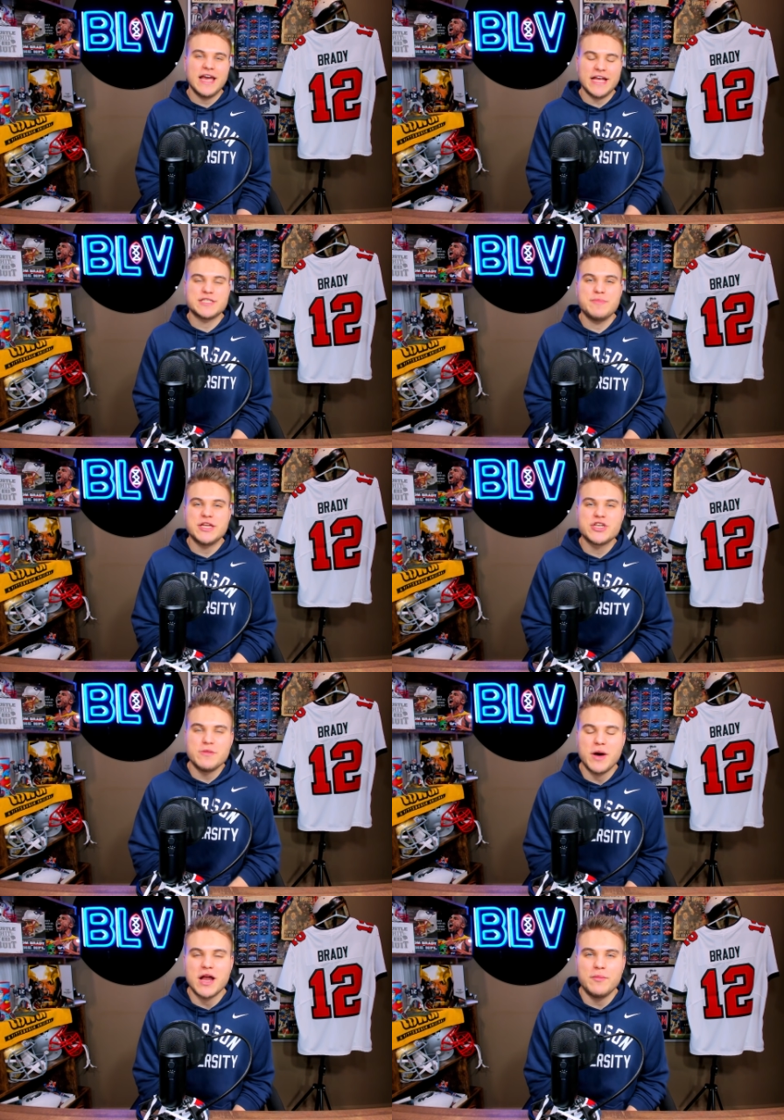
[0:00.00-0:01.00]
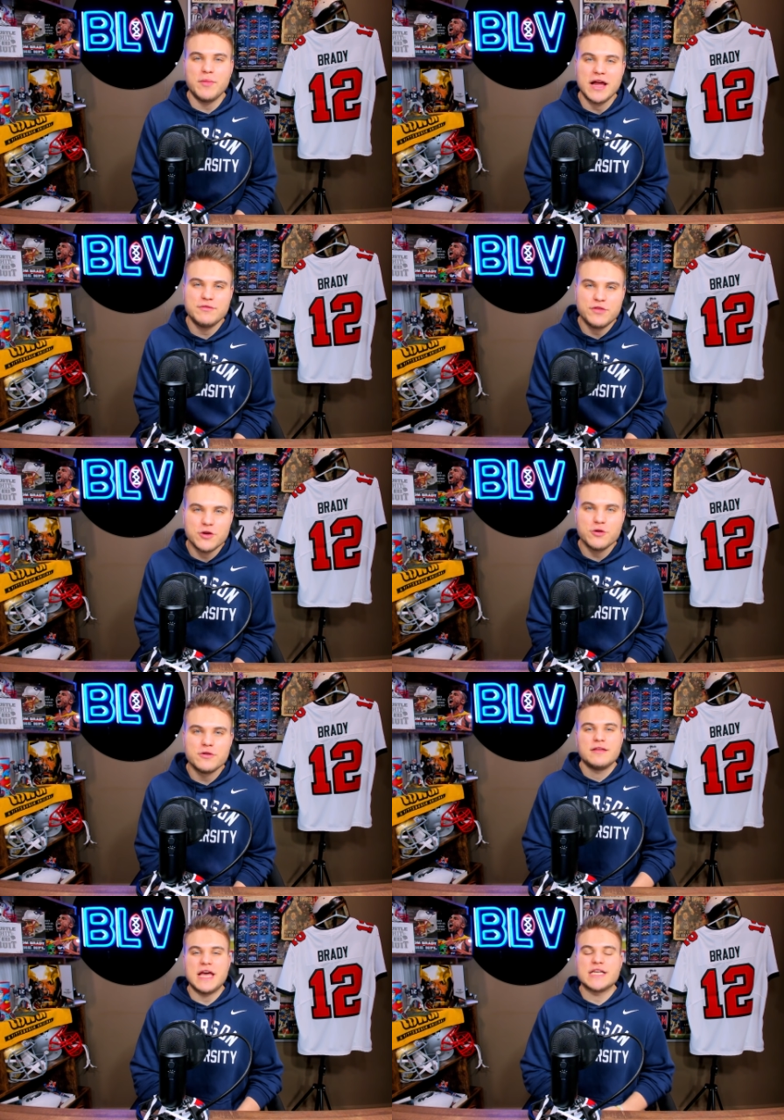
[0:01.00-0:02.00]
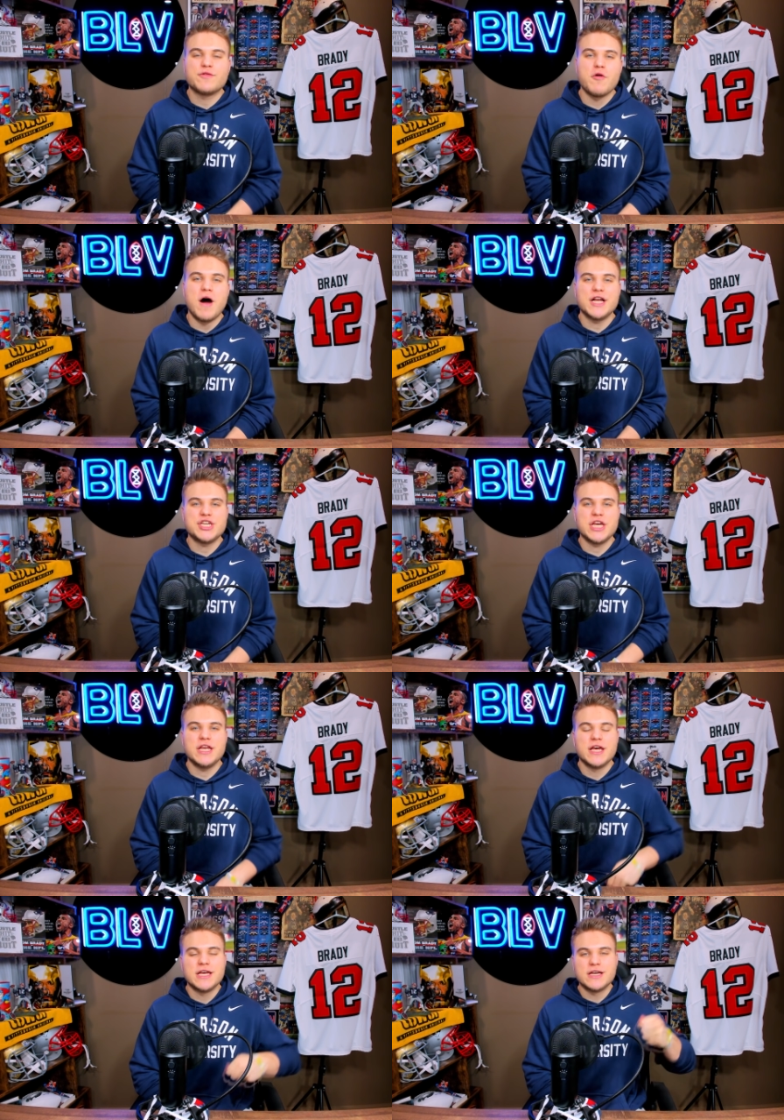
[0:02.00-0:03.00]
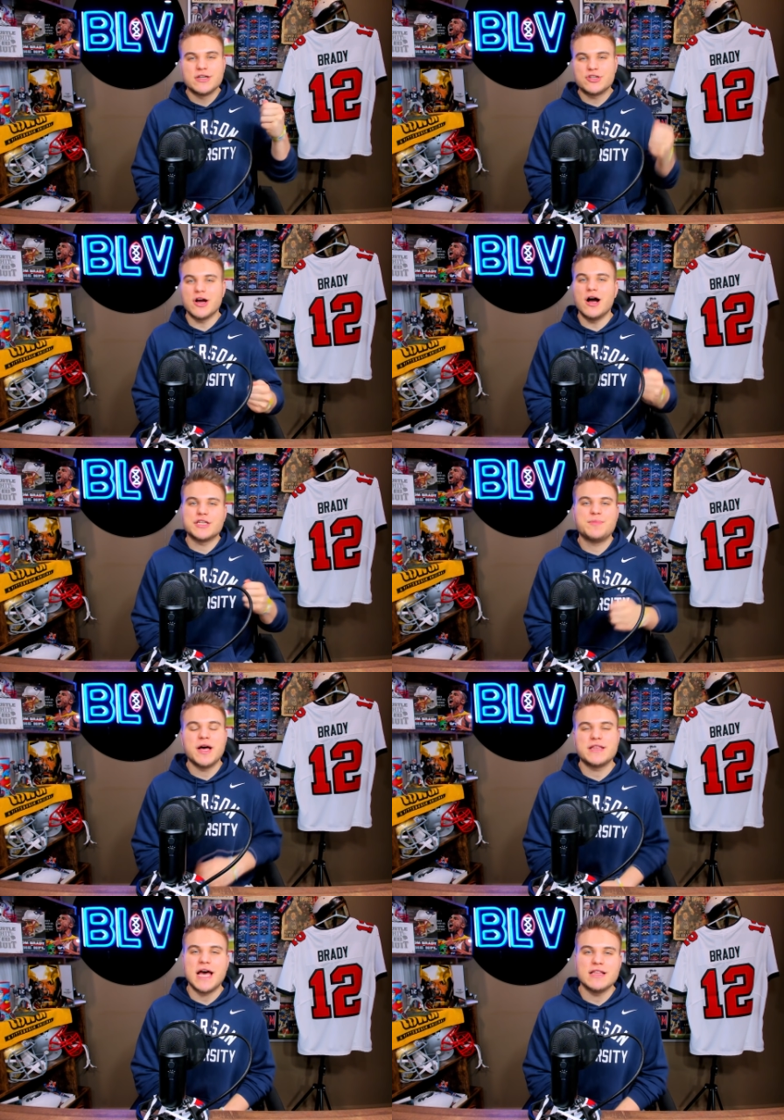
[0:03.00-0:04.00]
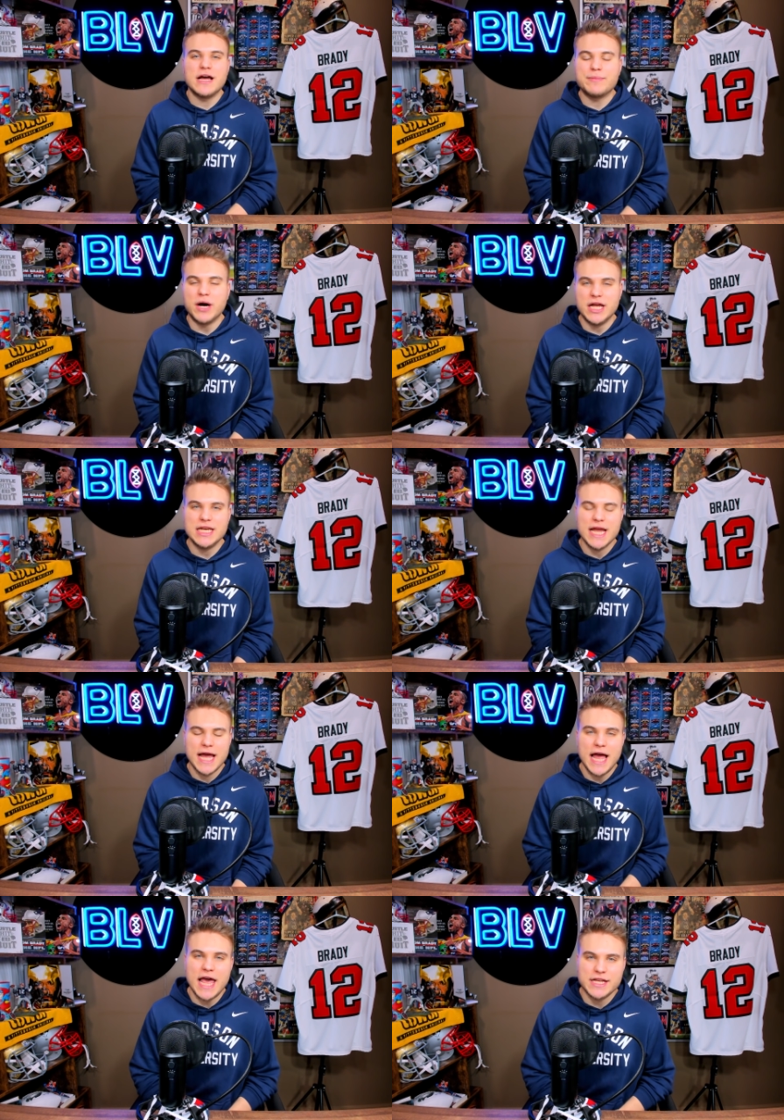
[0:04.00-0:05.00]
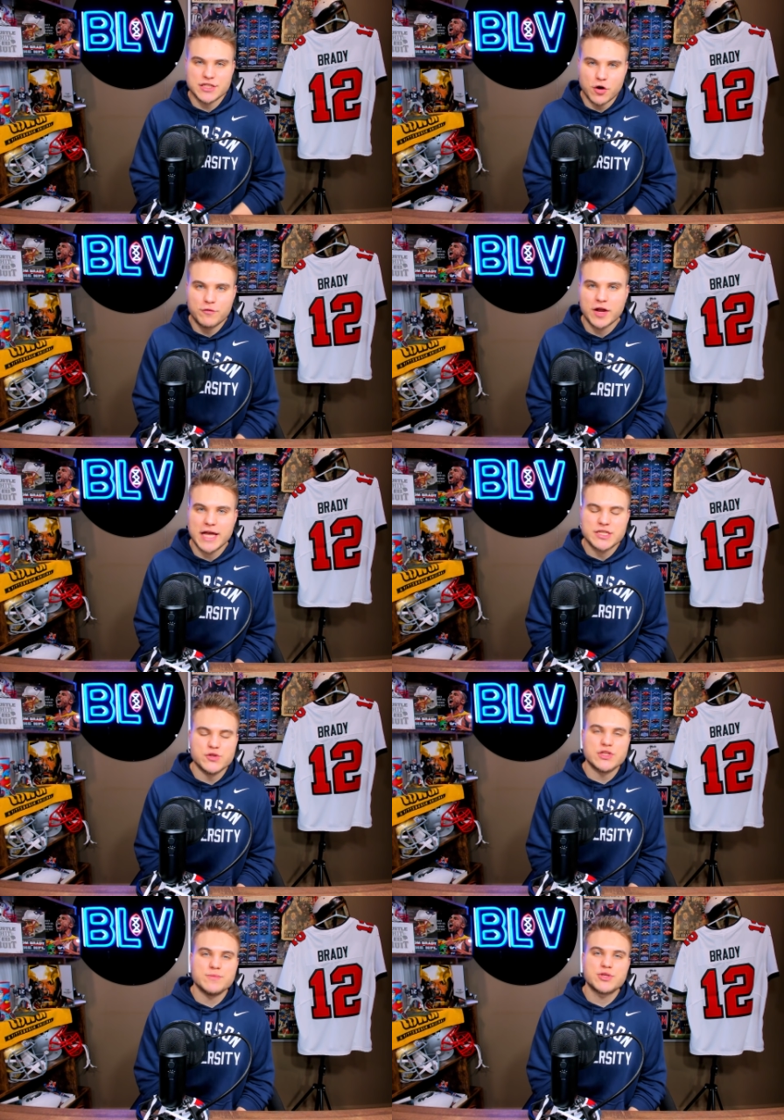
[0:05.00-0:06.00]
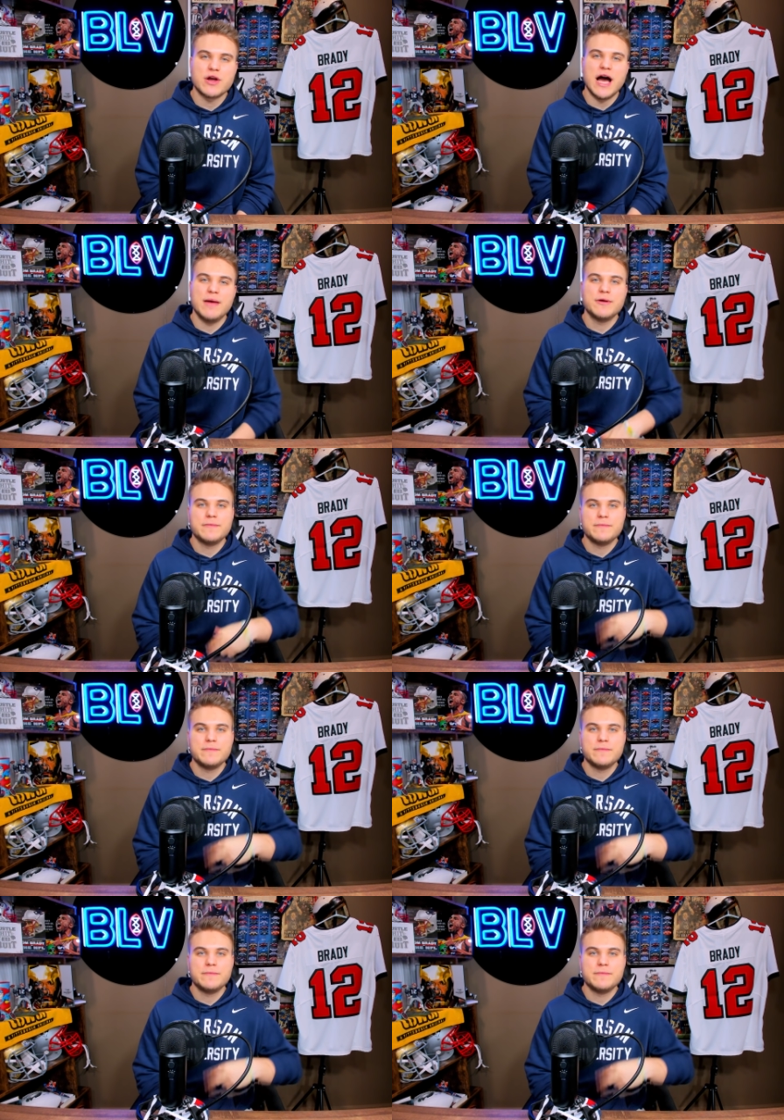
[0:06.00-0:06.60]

It's Mitch with the Bottom Line View. Thanks for watching. Gronk, spike that like button, and don't forget to subscribe.